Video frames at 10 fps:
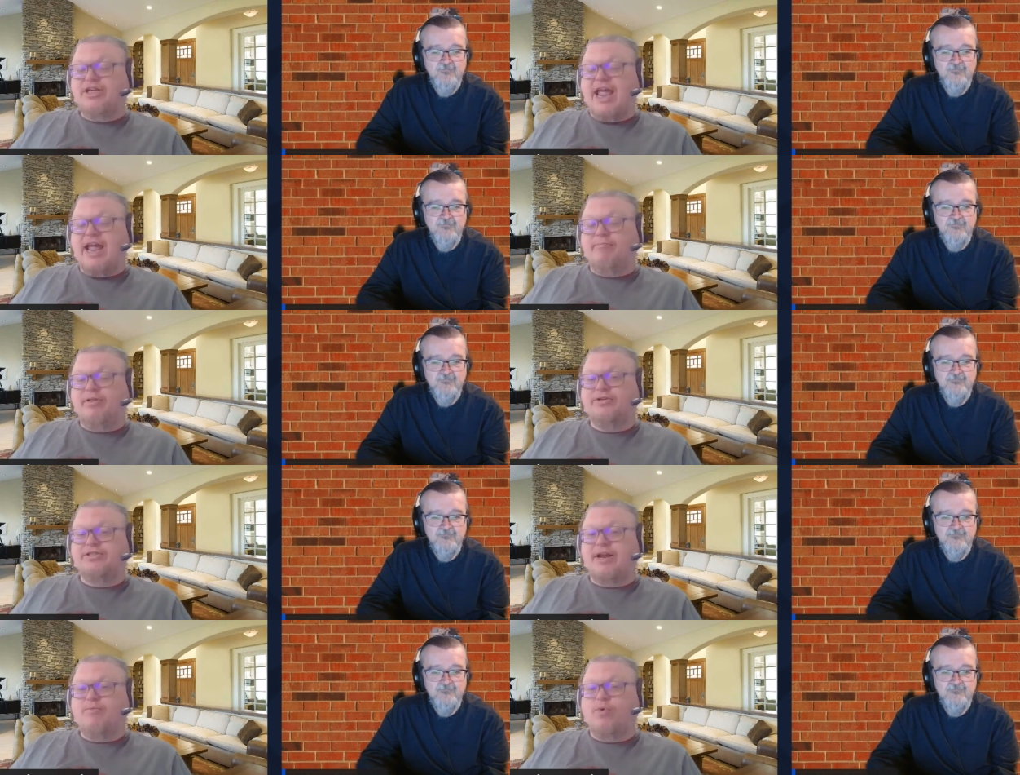Speaker 1: gamblers
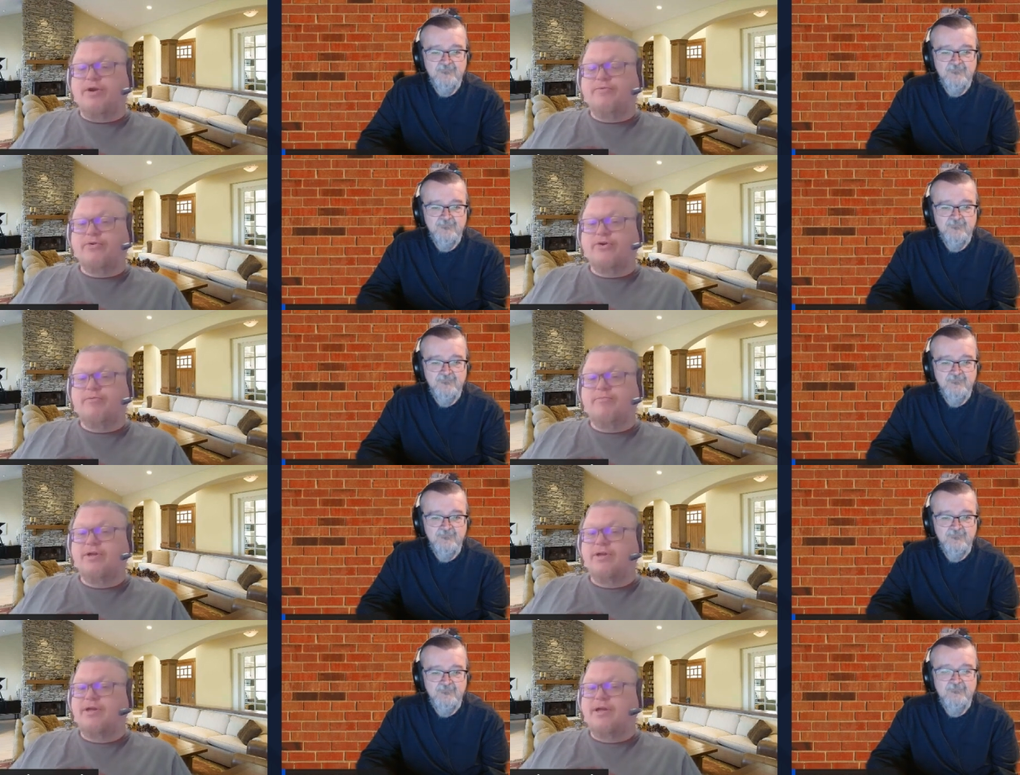in one room,
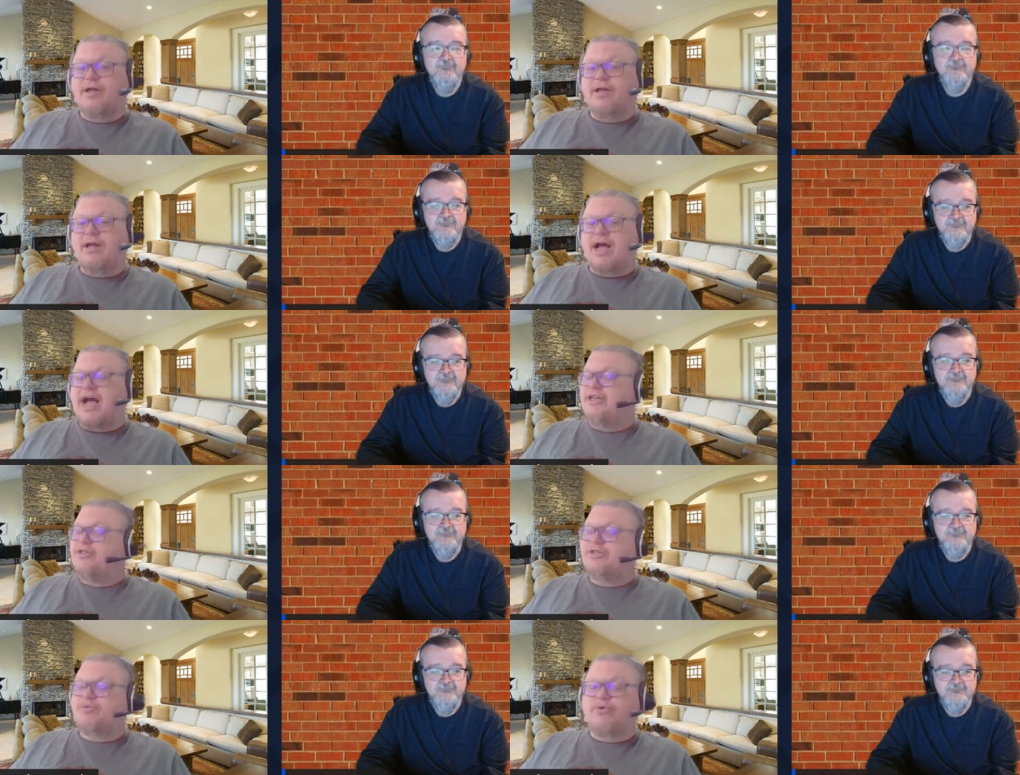I
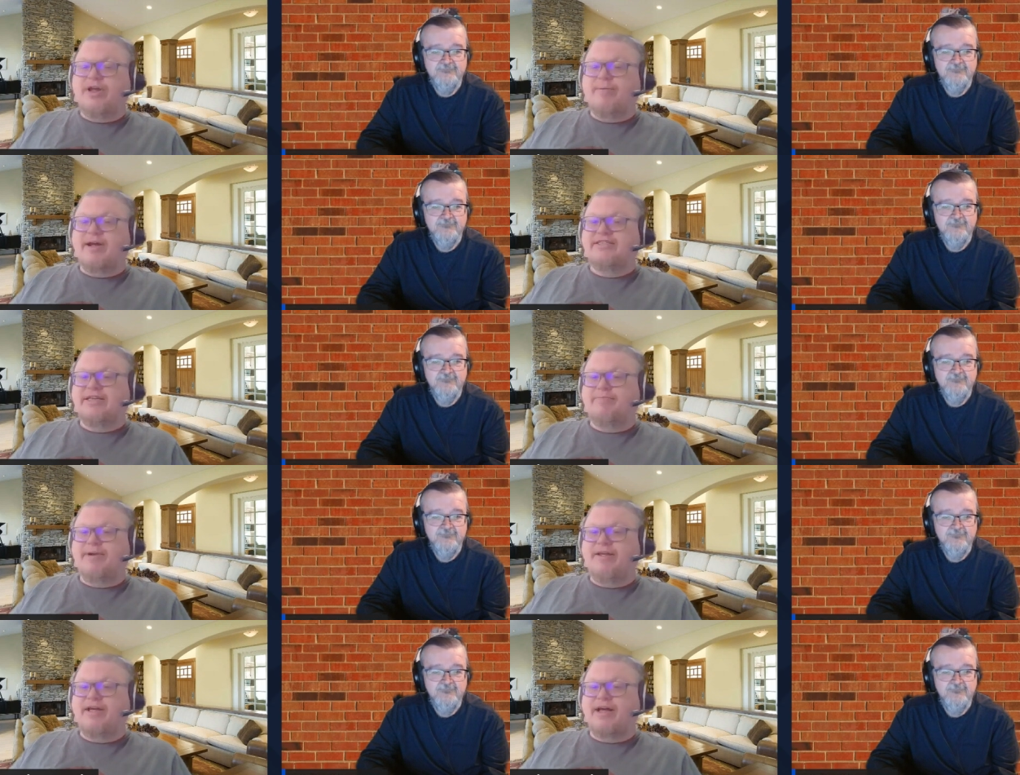just worry about
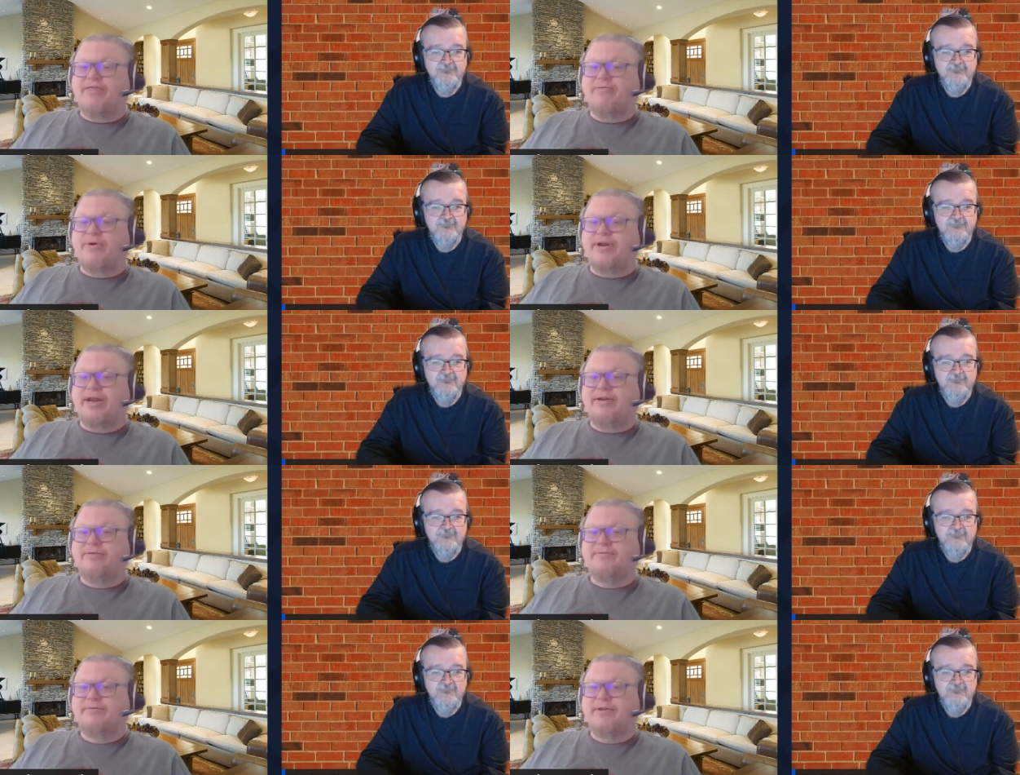somebody uh, throwing it.
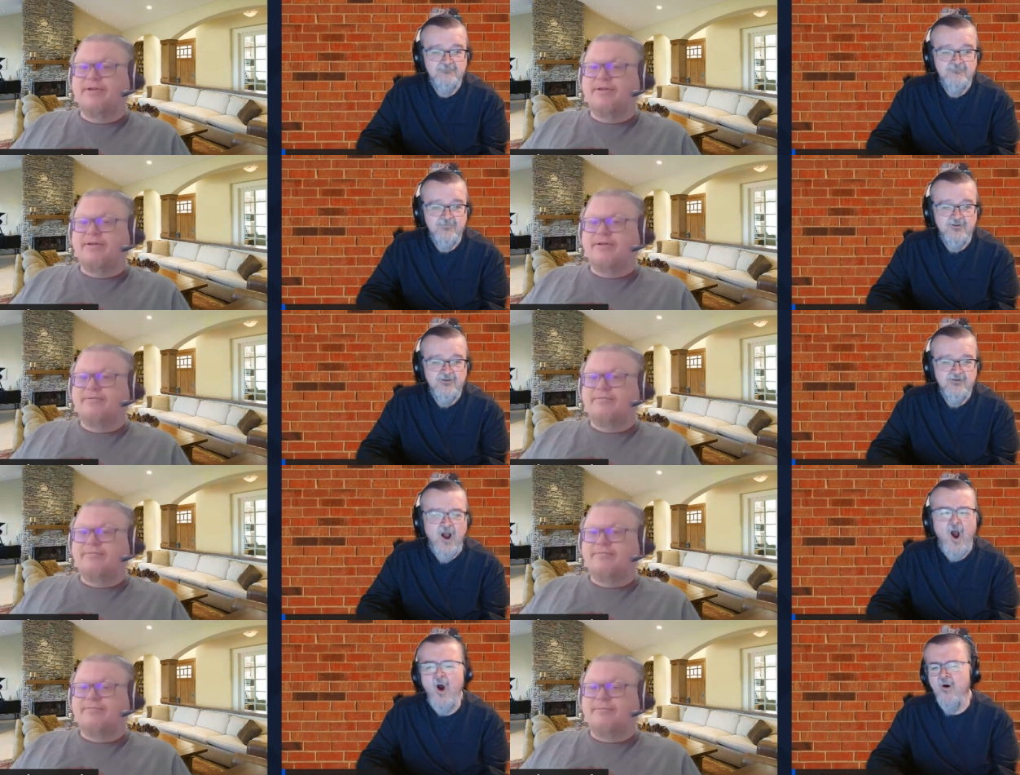
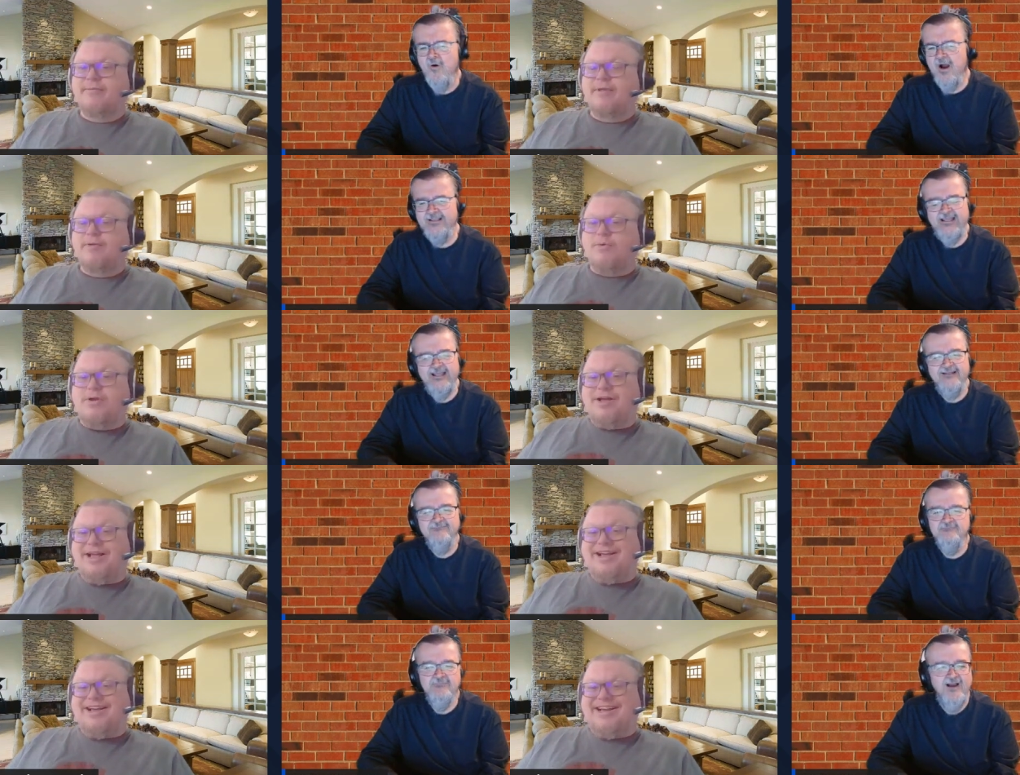
Speaker 2: Oh, I can't.
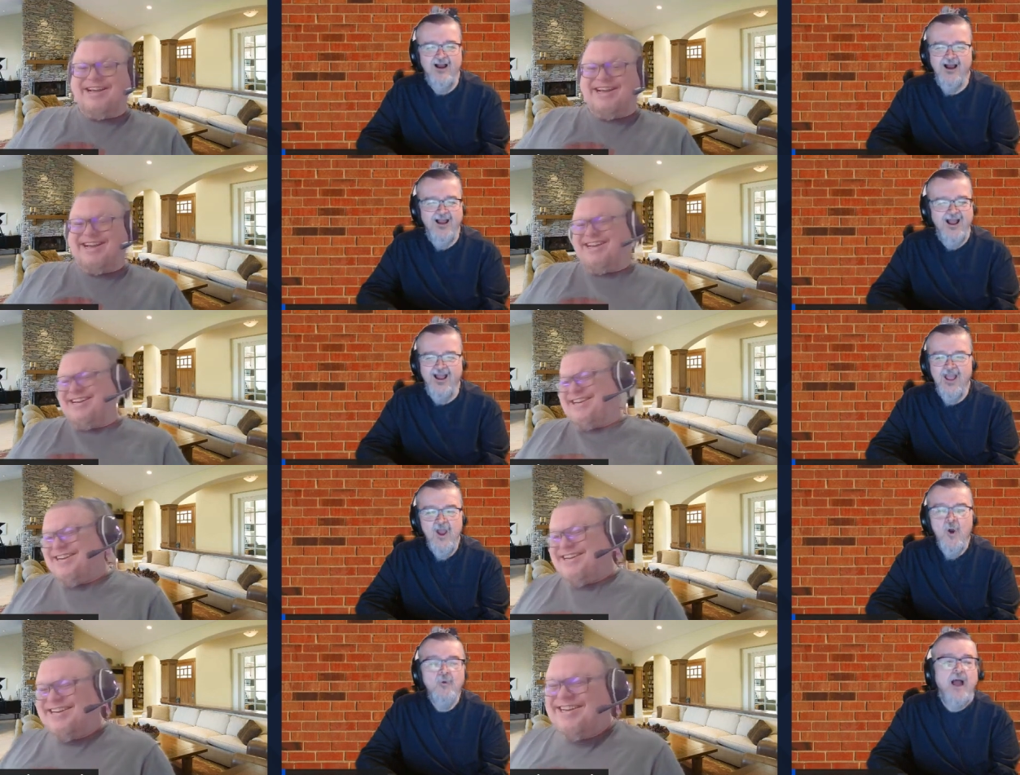I,
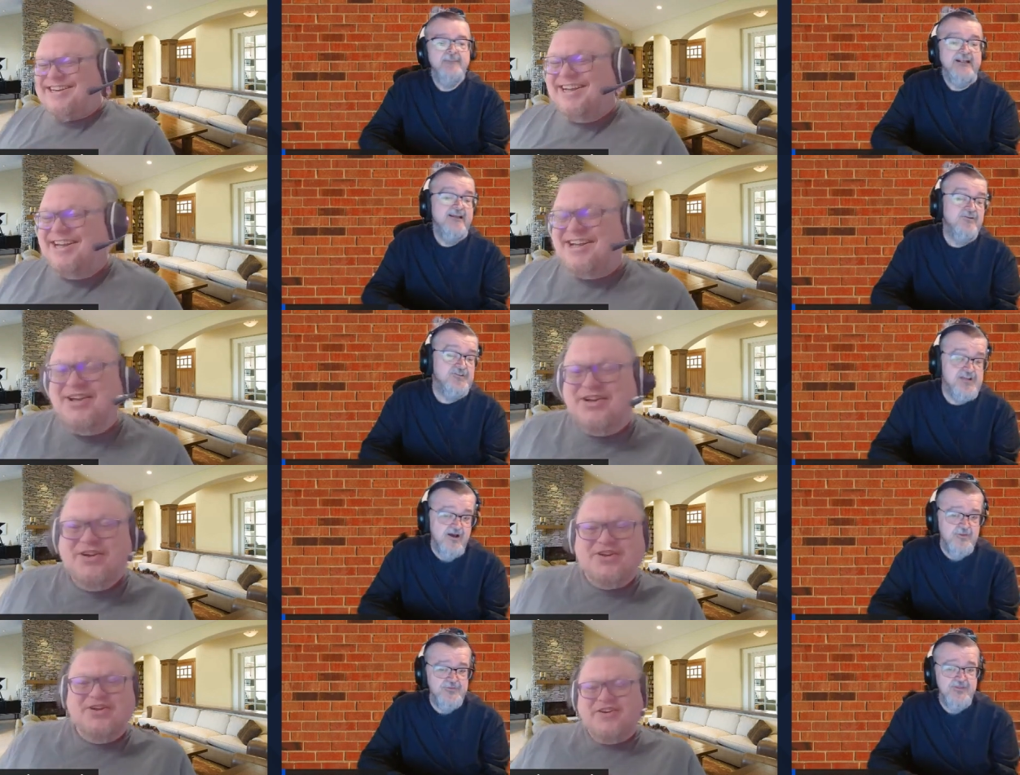I, I mean, here's
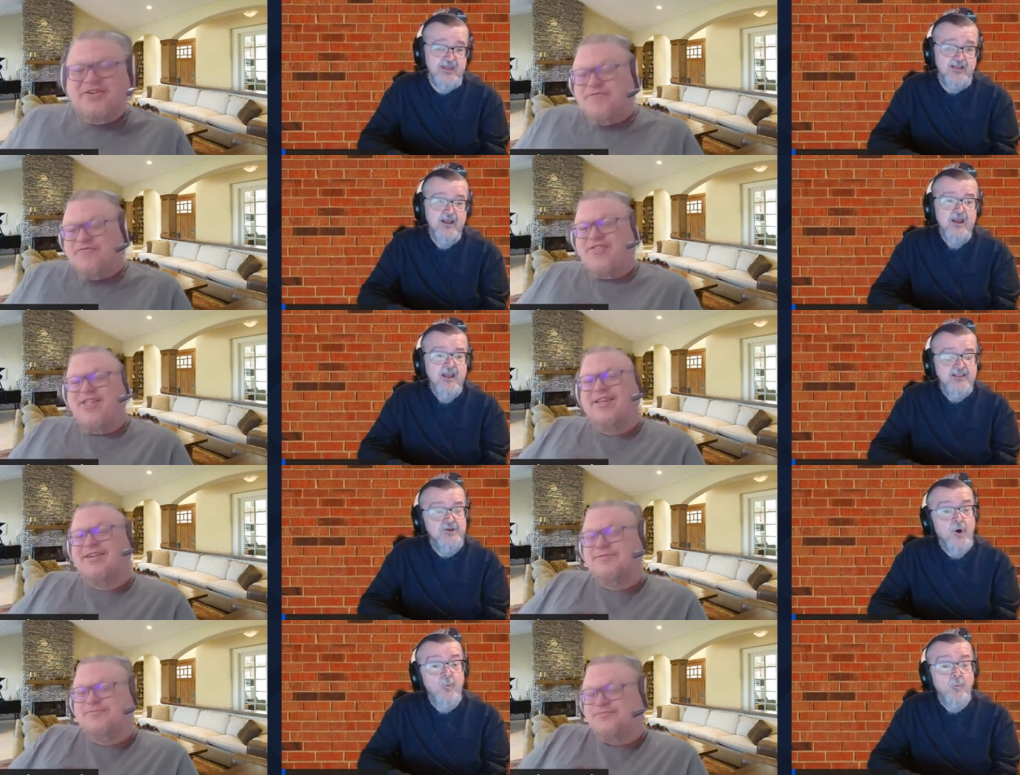the other thing.
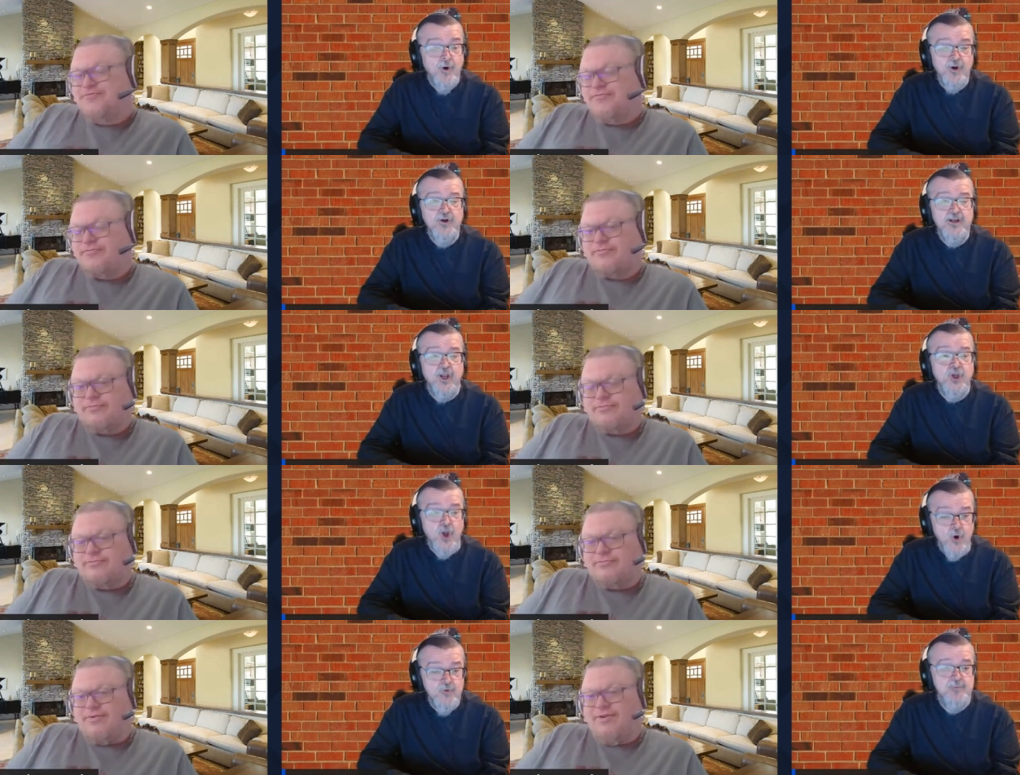You know, we're going to
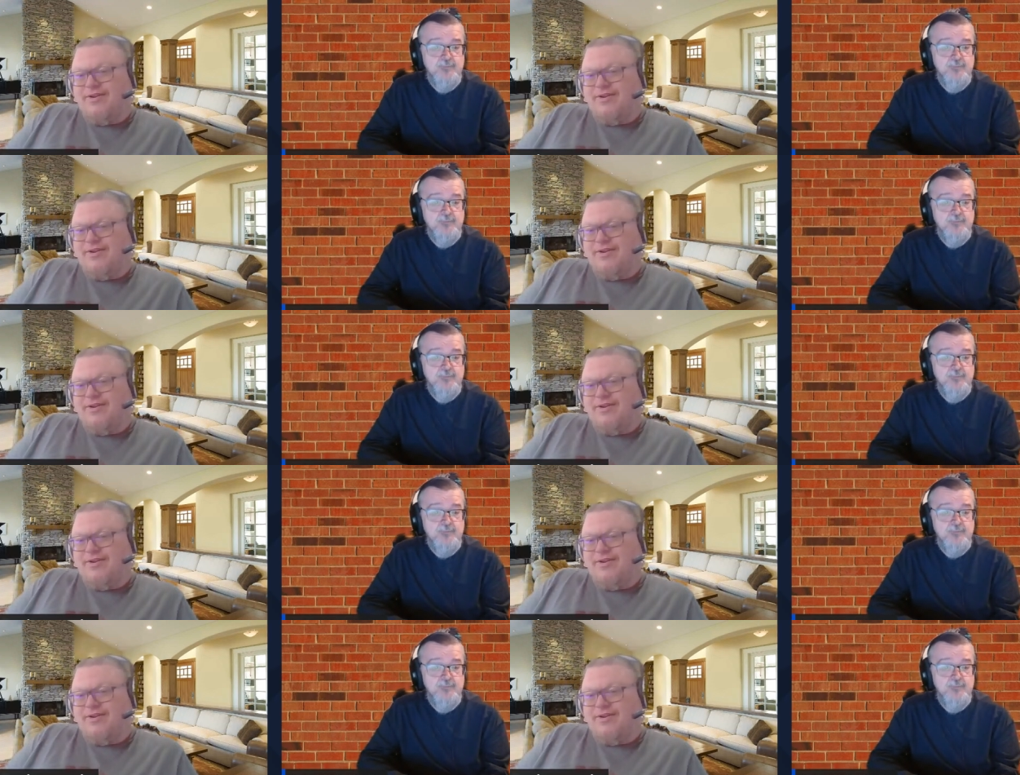go to